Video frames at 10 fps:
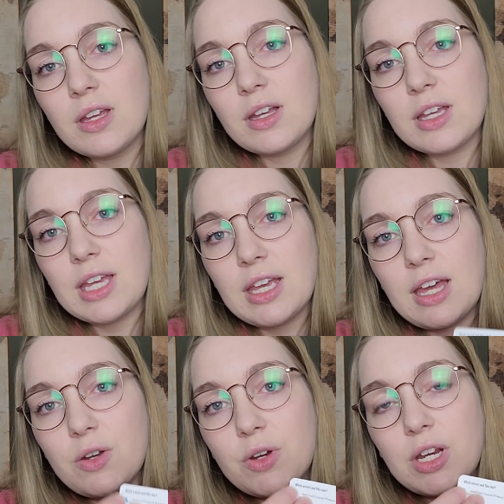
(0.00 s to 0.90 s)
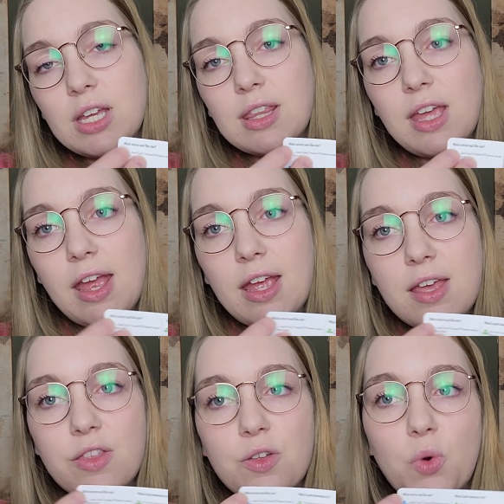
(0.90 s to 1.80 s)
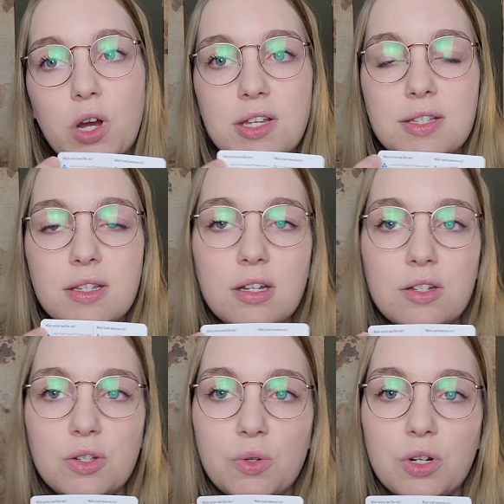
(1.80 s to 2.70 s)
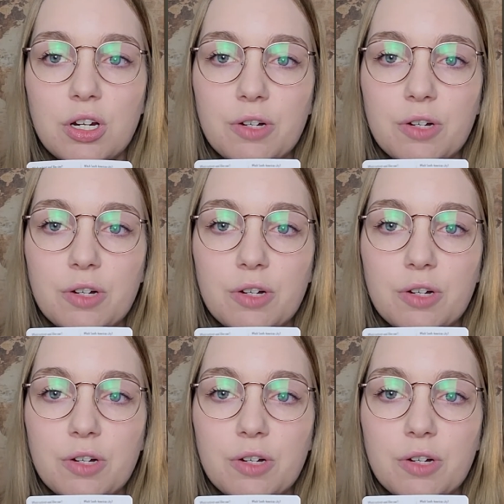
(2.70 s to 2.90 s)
King Henry VIII was a Tudor.